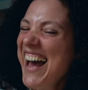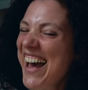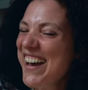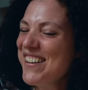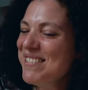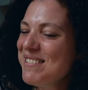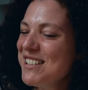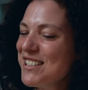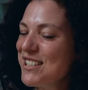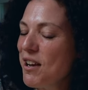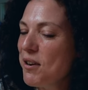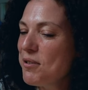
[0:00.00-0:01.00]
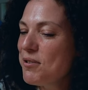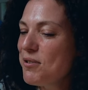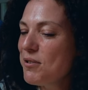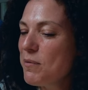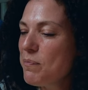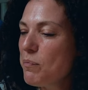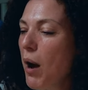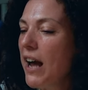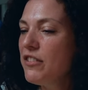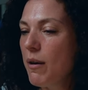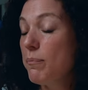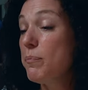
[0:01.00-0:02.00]
Um, so, but
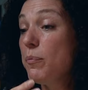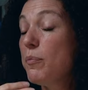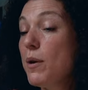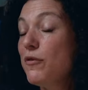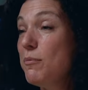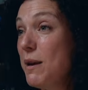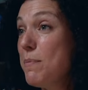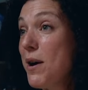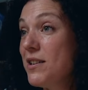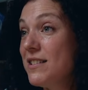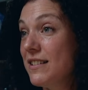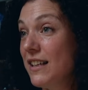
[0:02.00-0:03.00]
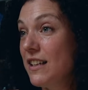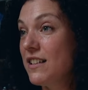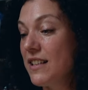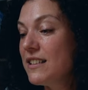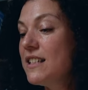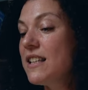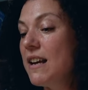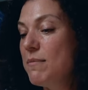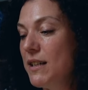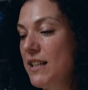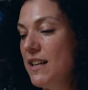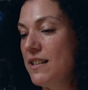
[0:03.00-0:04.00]
I, but for me personally, because I did take
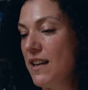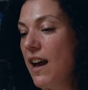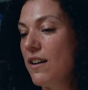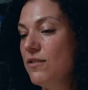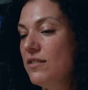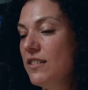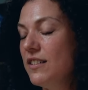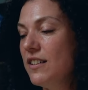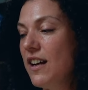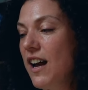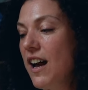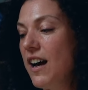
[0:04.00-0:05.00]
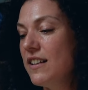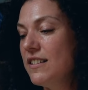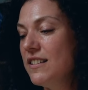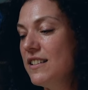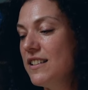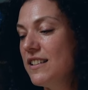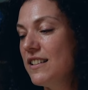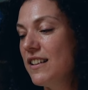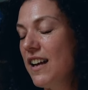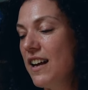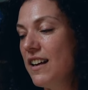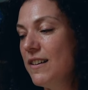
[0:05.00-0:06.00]
many years out and,
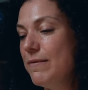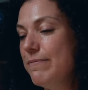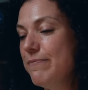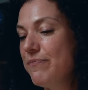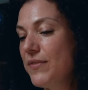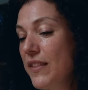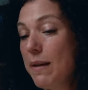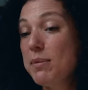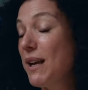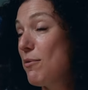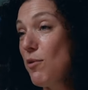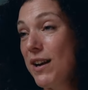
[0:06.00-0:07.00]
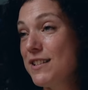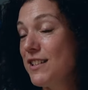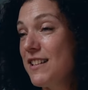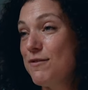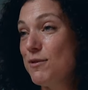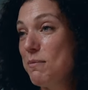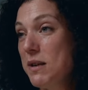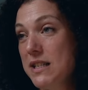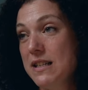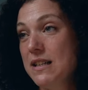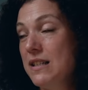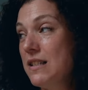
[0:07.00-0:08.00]
um, and then became quite successful in
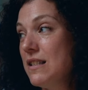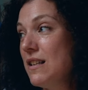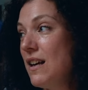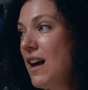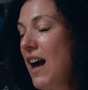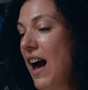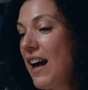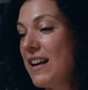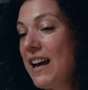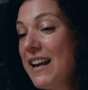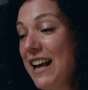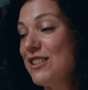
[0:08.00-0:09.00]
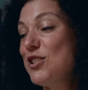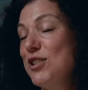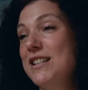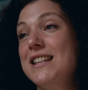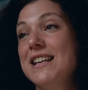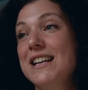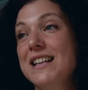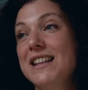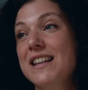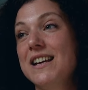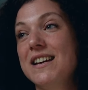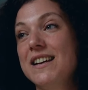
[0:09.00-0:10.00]
business. And I actually
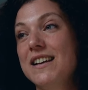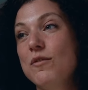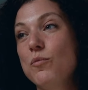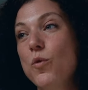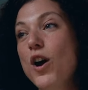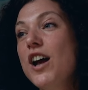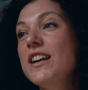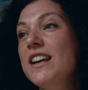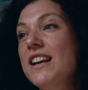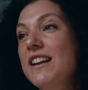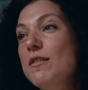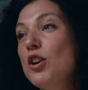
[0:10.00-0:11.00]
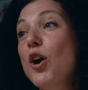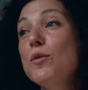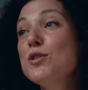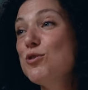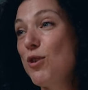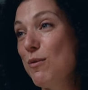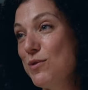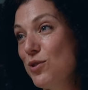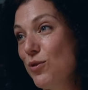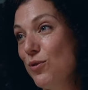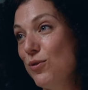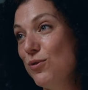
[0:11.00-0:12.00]
think that working, that going to drama
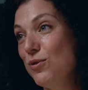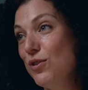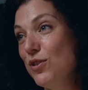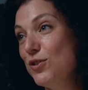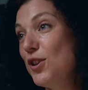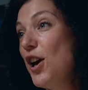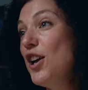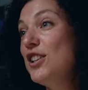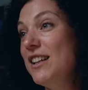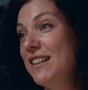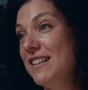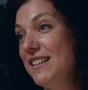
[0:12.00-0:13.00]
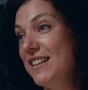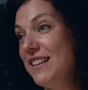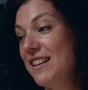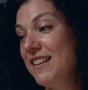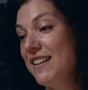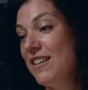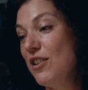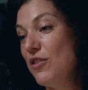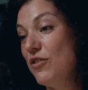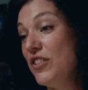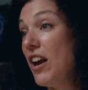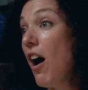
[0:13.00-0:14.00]
school, learning
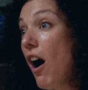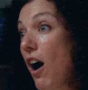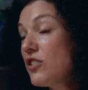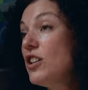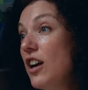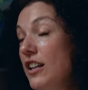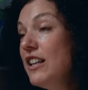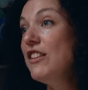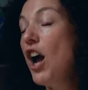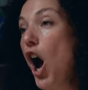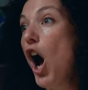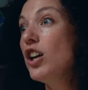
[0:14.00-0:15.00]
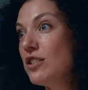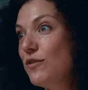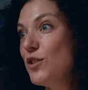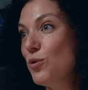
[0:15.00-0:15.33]
the arts, learning the art of